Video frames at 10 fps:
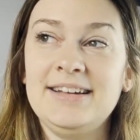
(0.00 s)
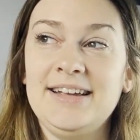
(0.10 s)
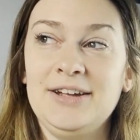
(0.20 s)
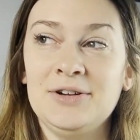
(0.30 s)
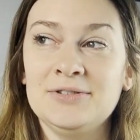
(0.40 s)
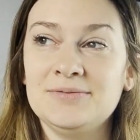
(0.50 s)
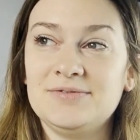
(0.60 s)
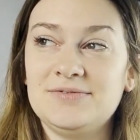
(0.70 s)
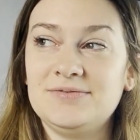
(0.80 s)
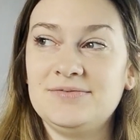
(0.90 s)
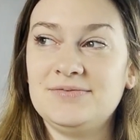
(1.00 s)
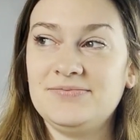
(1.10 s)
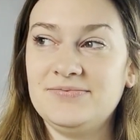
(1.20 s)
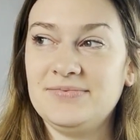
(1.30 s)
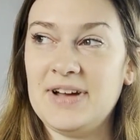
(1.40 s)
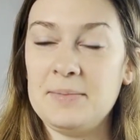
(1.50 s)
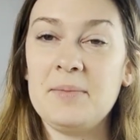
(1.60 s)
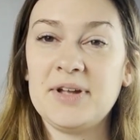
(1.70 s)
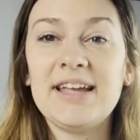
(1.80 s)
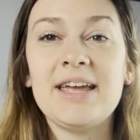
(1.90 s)
you know,
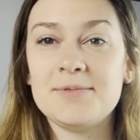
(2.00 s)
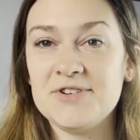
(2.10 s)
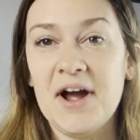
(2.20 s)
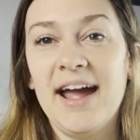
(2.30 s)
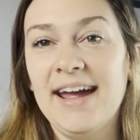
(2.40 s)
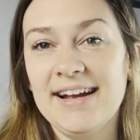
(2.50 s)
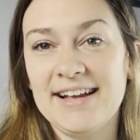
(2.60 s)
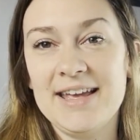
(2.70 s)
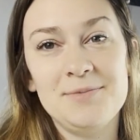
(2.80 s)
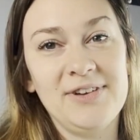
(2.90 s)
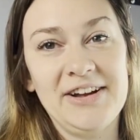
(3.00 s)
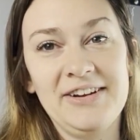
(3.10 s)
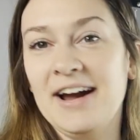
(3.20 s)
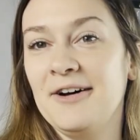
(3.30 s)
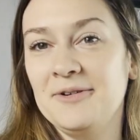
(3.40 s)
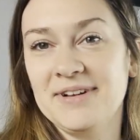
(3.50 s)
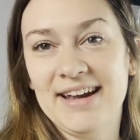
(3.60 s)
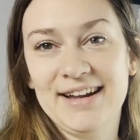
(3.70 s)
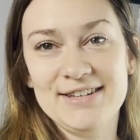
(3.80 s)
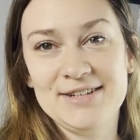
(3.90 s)
I'm gonna keep trying and keep figuring out what I
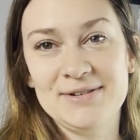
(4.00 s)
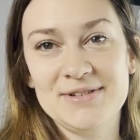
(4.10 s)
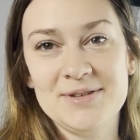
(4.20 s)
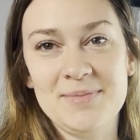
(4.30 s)
can do to